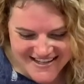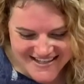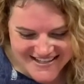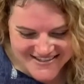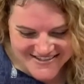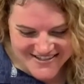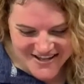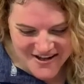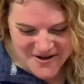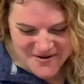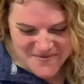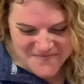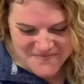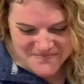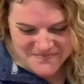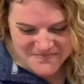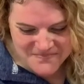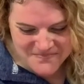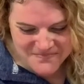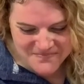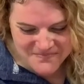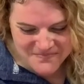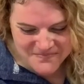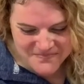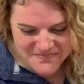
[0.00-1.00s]
So
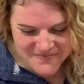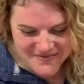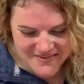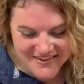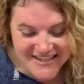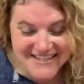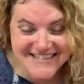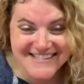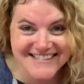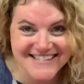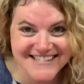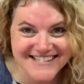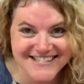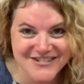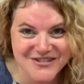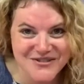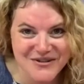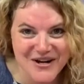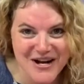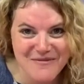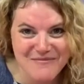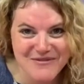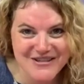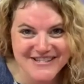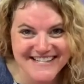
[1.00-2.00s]
let's listen to
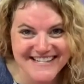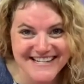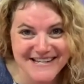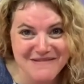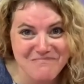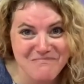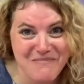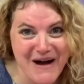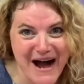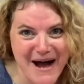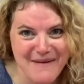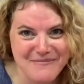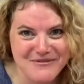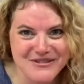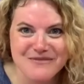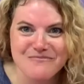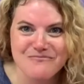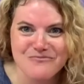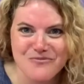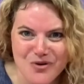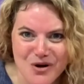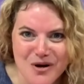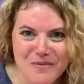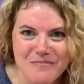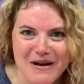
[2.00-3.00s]
our music and pop some
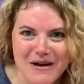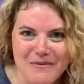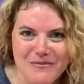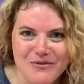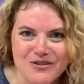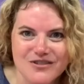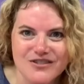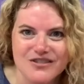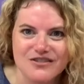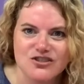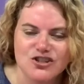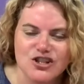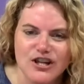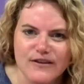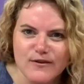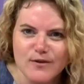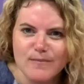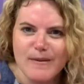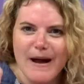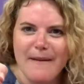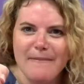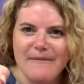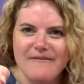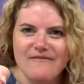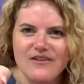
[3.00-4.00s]
more bubbles. Do you have your
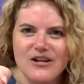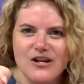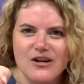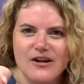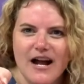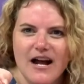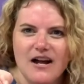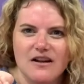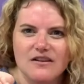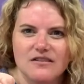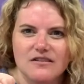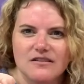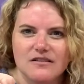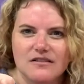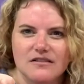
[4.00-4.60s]
popping finger out?